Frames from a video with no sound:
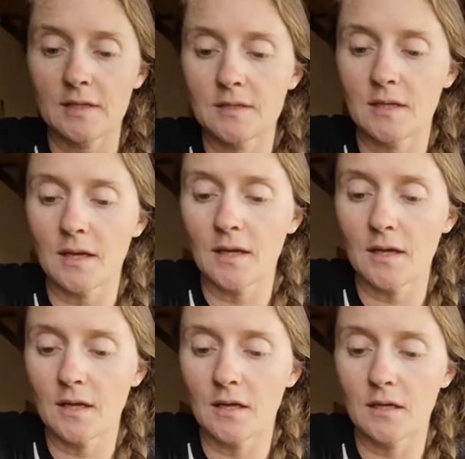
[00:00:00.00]

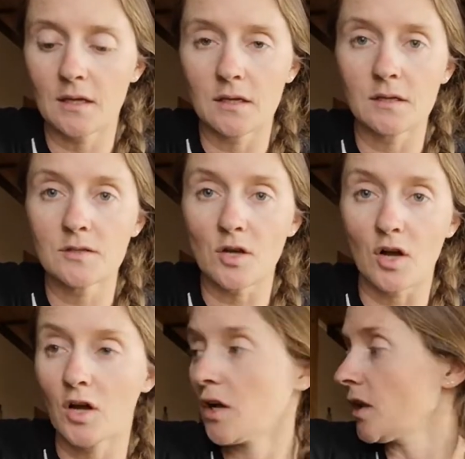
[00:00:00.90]
Today is
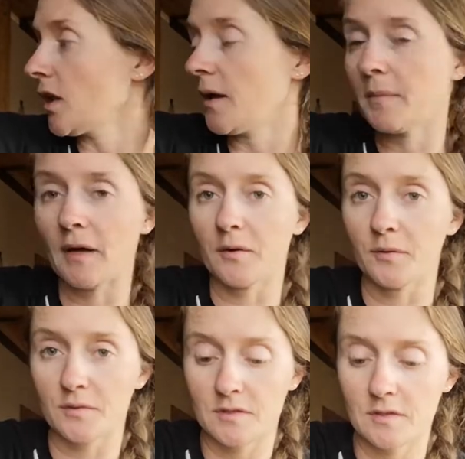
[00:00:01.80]
all
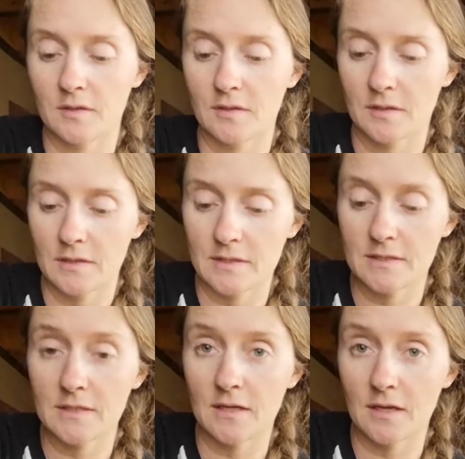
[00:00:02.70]
about
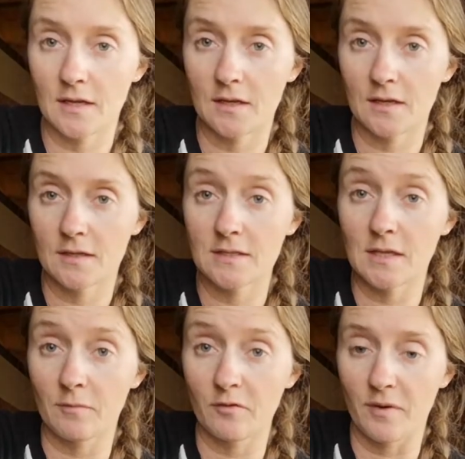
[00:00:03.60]
seeding
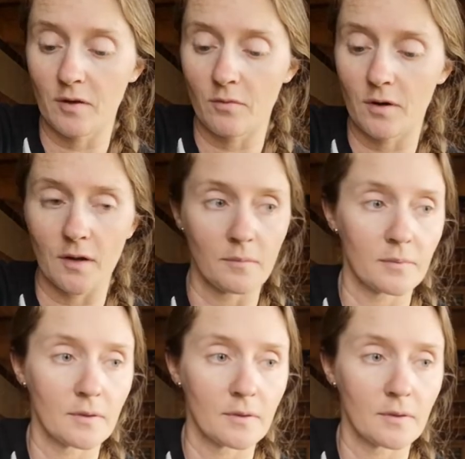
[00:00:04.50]
some of my corn up.